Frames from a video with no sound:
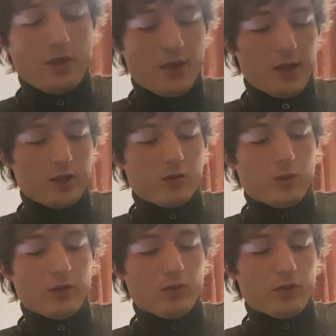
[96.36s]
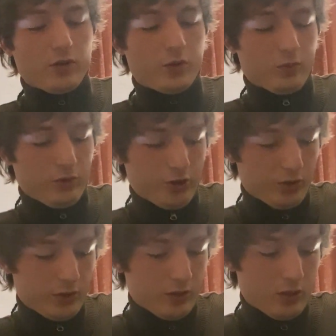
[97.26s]
that's where all the cool
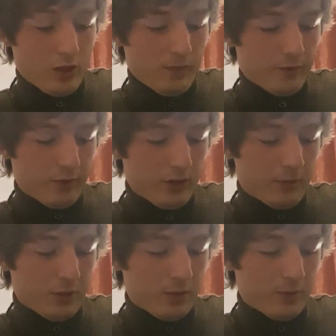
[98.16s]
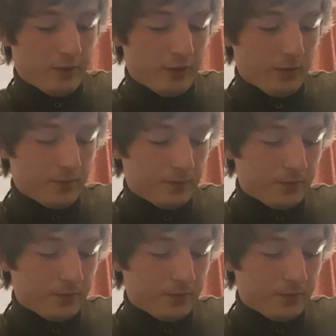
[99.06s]
shots will hopefully be coming from.